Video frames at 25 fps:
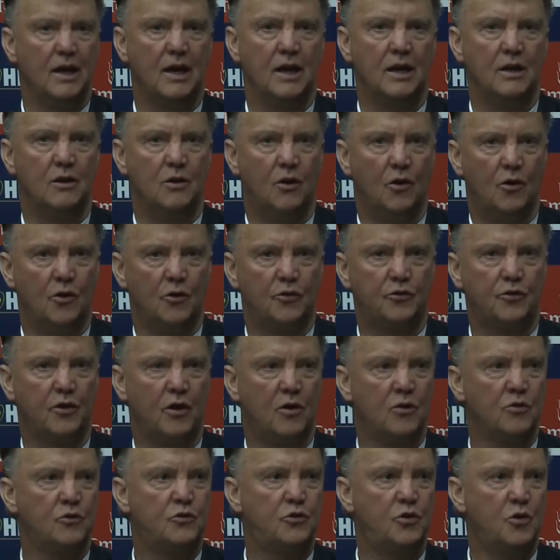and
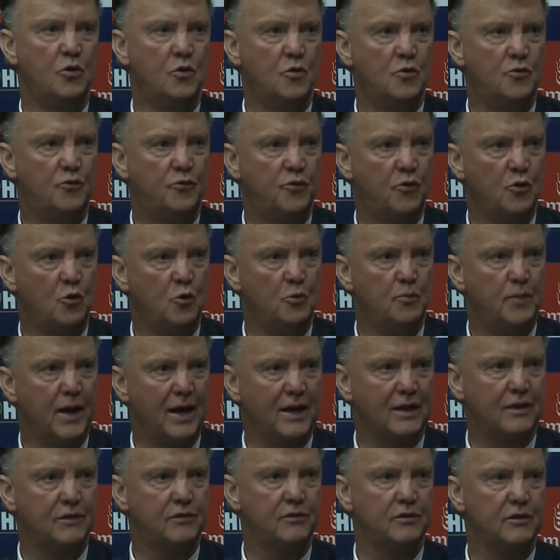also two full
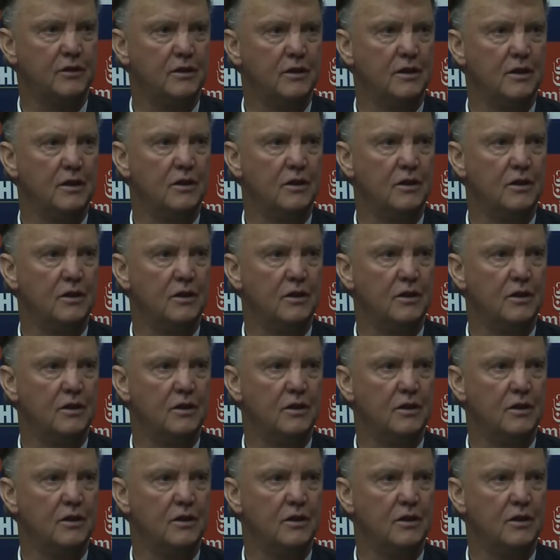backs,